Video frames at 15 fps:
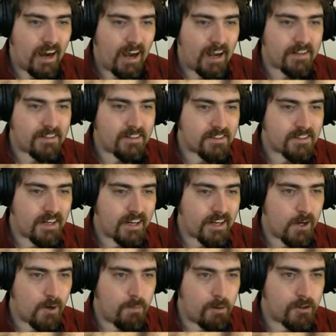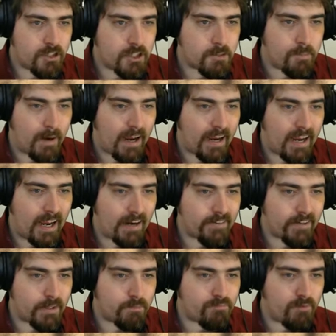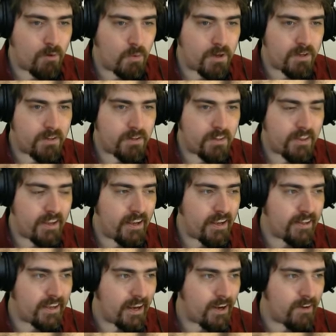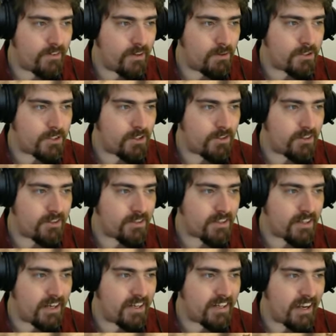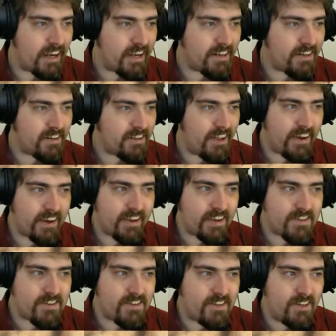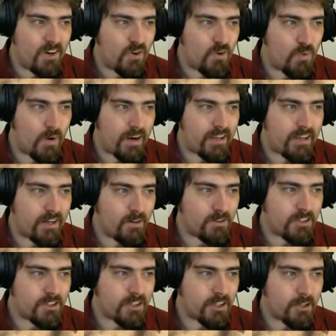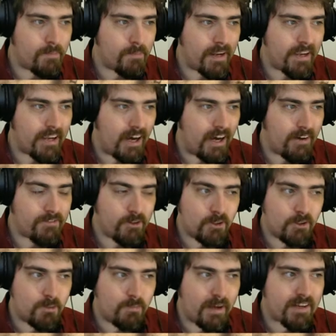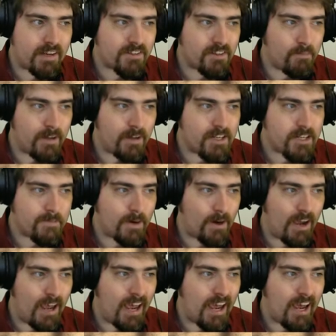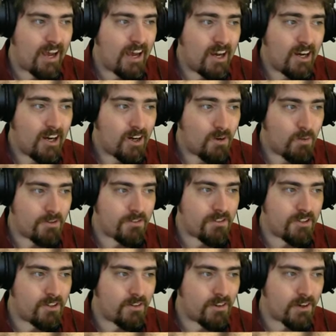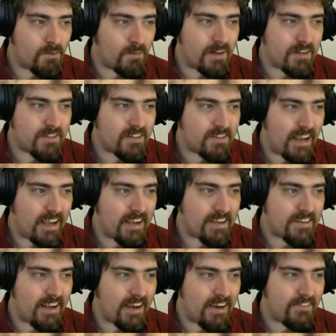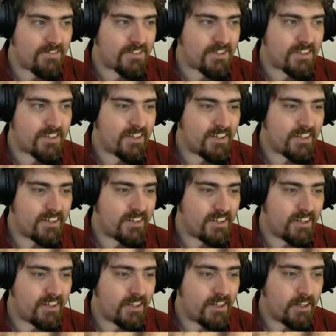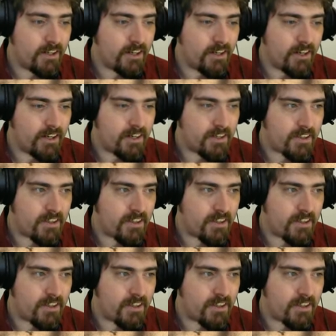And Psycho pushes back, having broken the attack of Yojih on this side, and there is no way Yoji's going to make it. After all Mega's complaints about air, what's he doing? Where's his A S Fs?